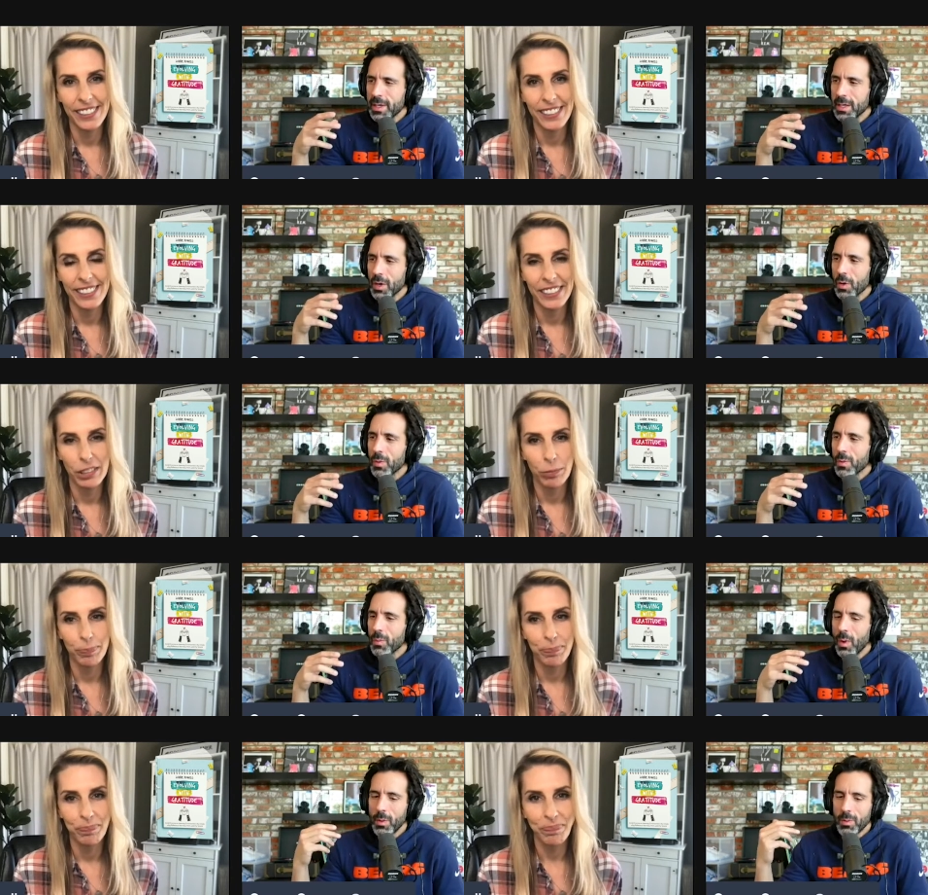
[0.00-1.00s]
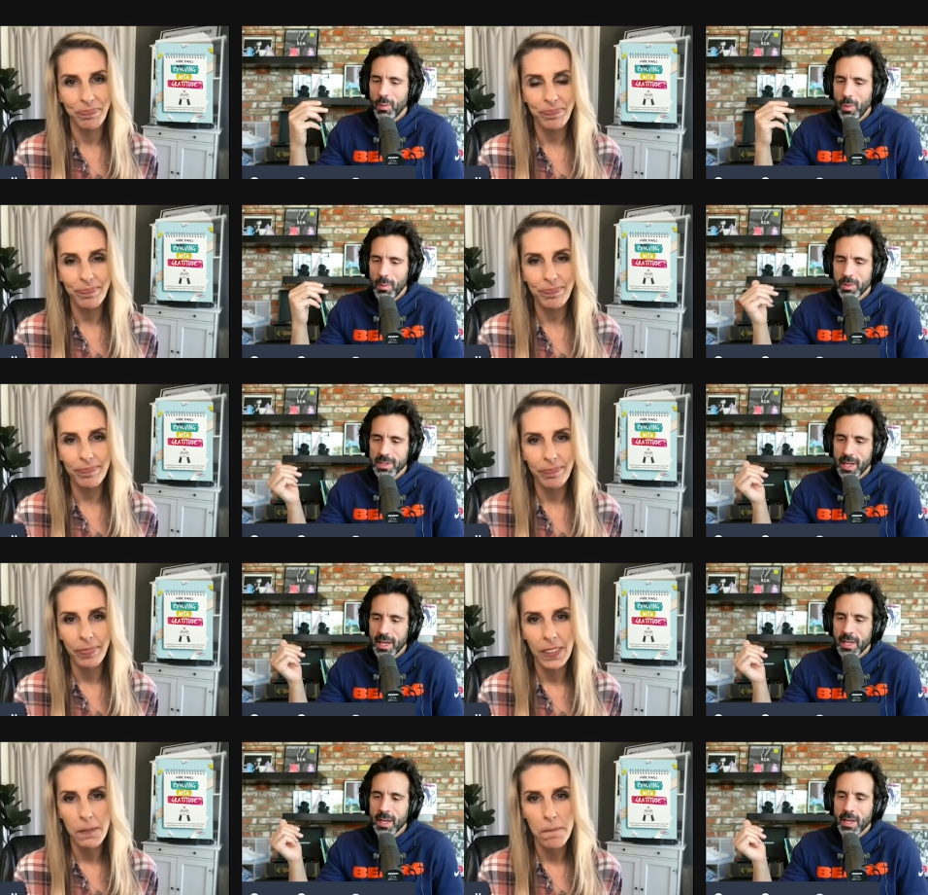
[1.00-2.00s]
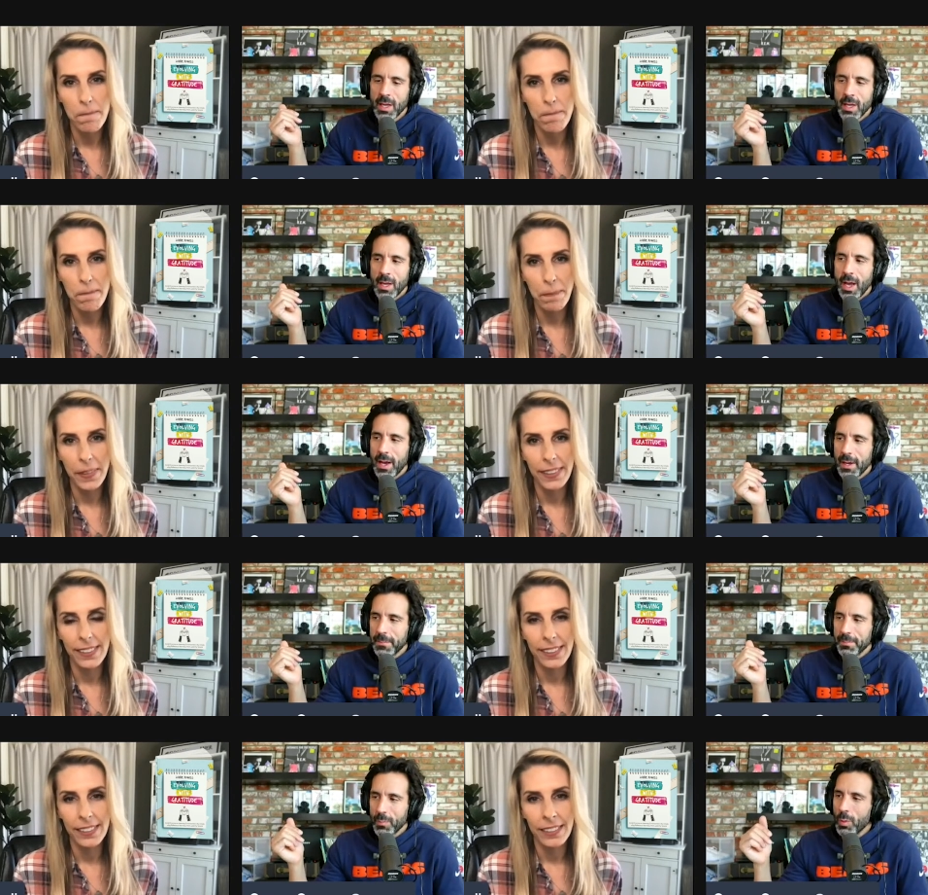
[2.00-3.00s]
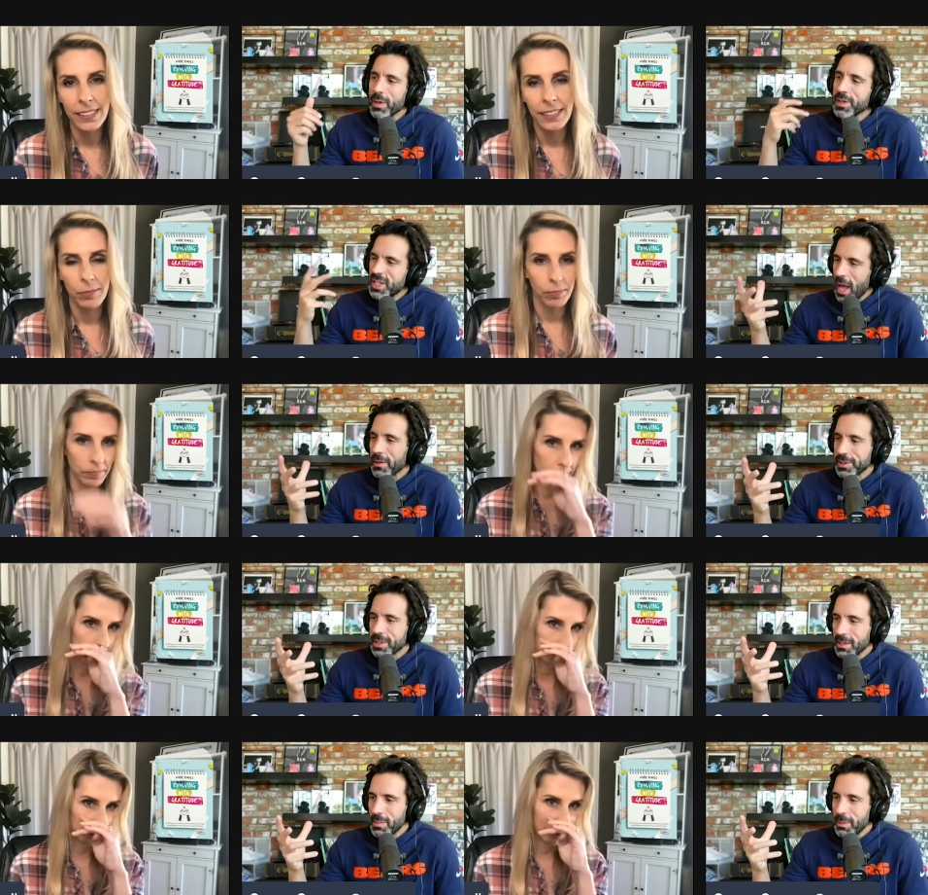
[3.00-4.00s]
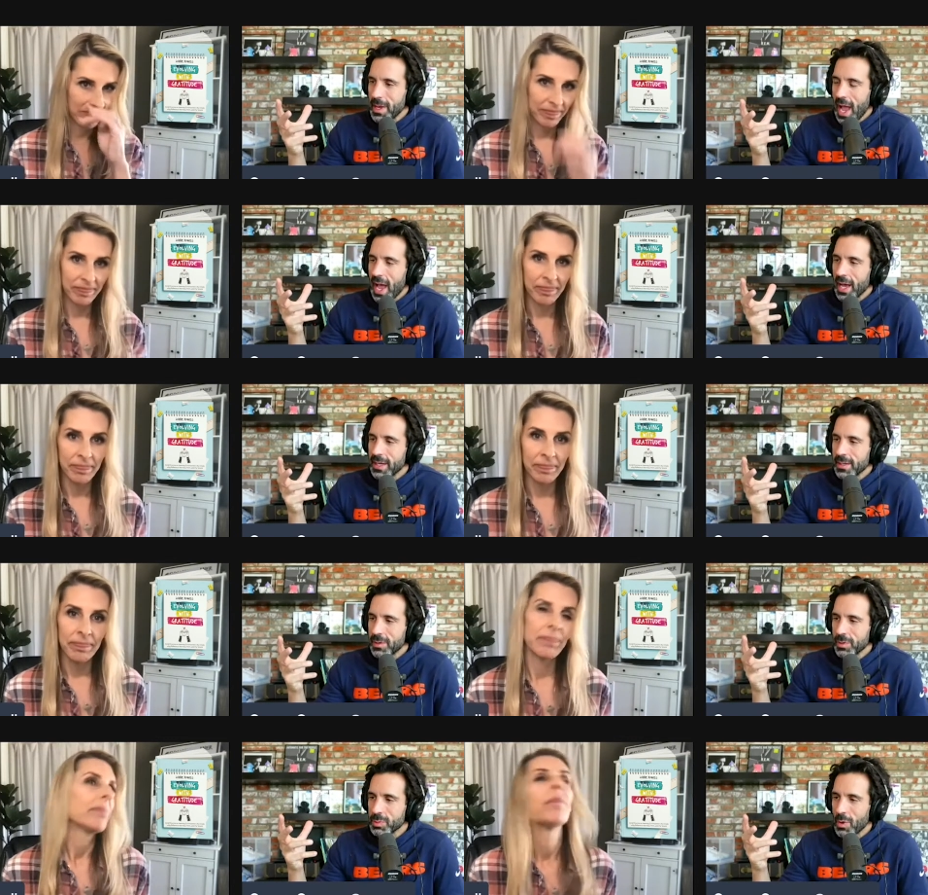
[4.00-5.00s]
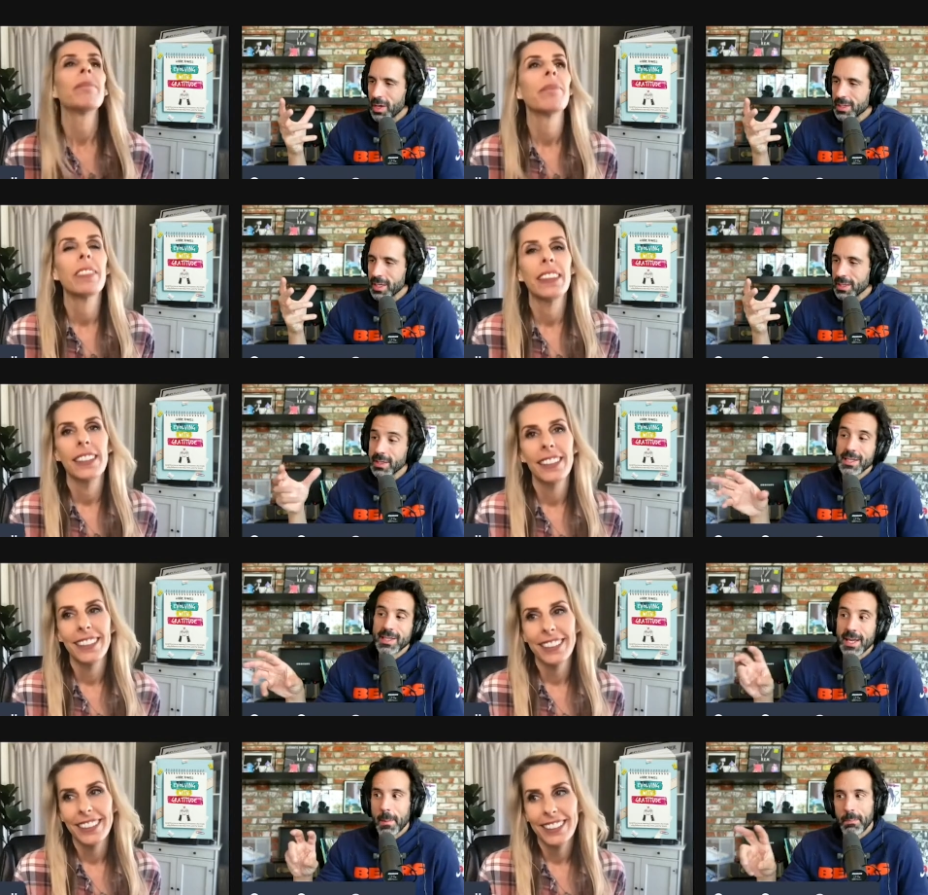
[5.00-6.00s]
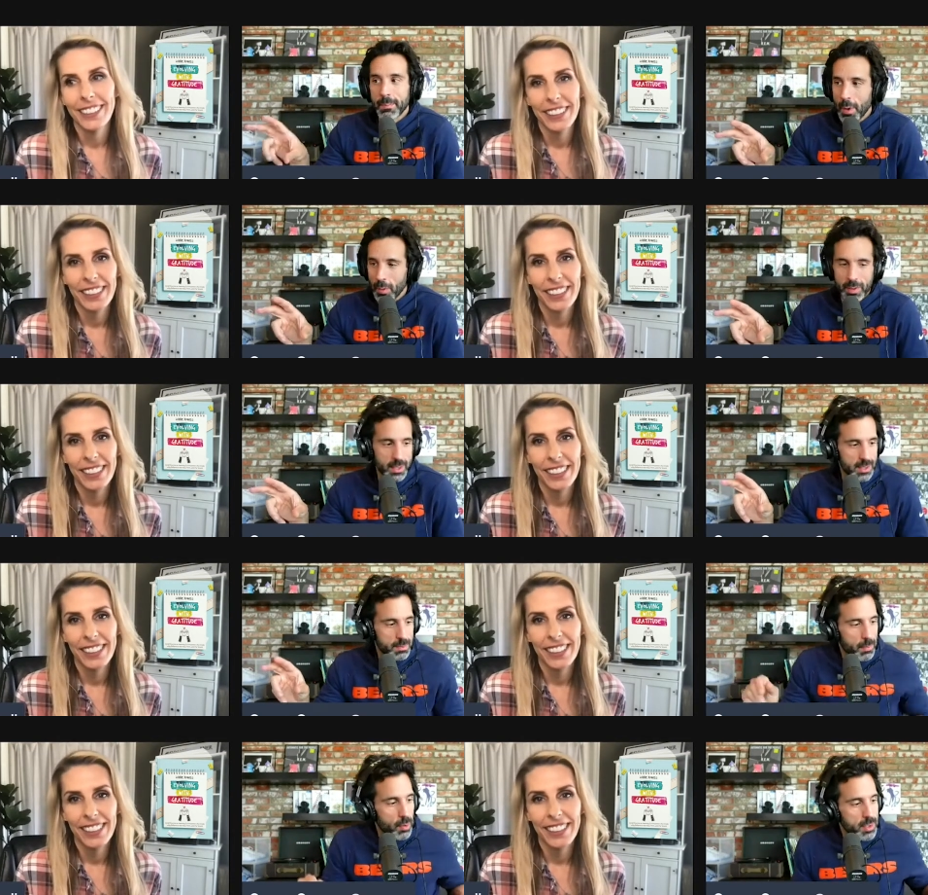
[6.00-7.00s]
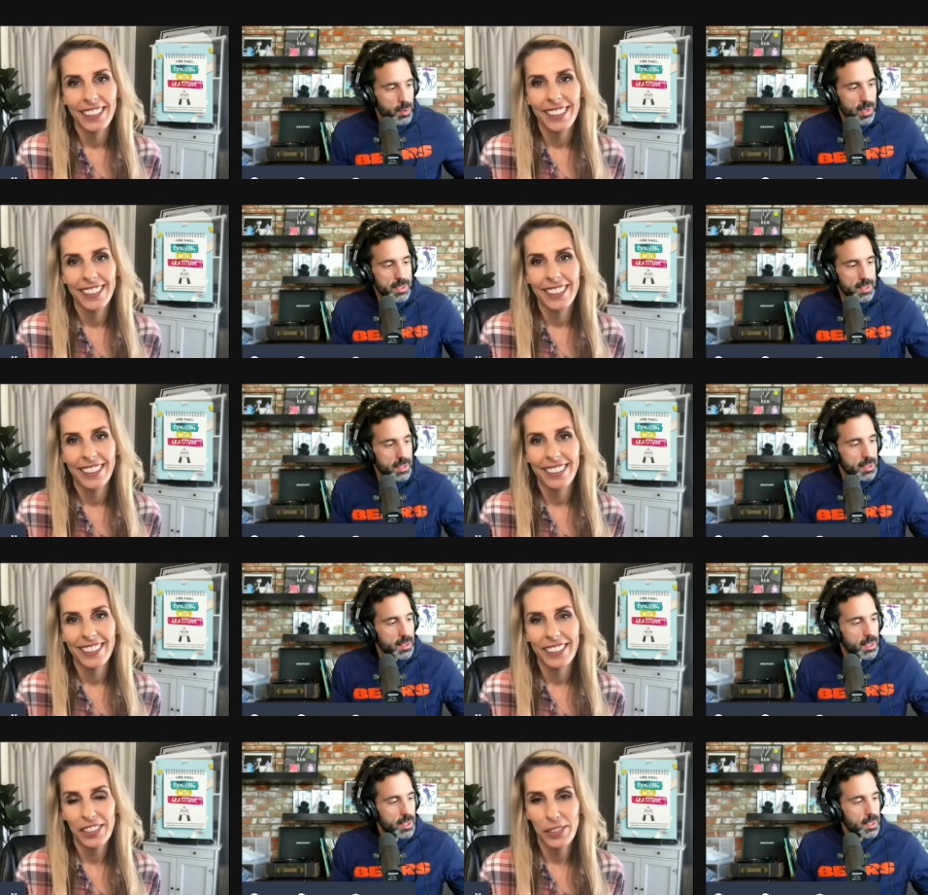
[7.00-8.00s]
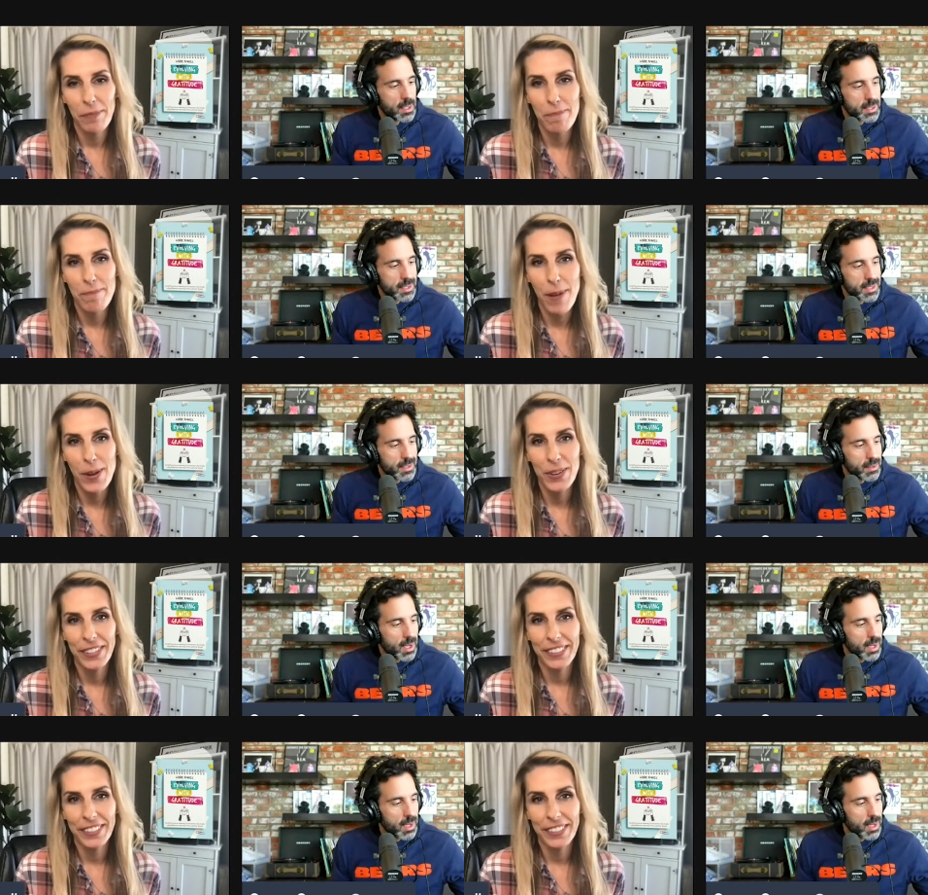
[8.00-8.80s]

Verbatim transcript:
Speaker 1: you know, what what was like um, one of the challenges that maybe had through this process, and this is like a bonus bonus question. Let's see. Uh,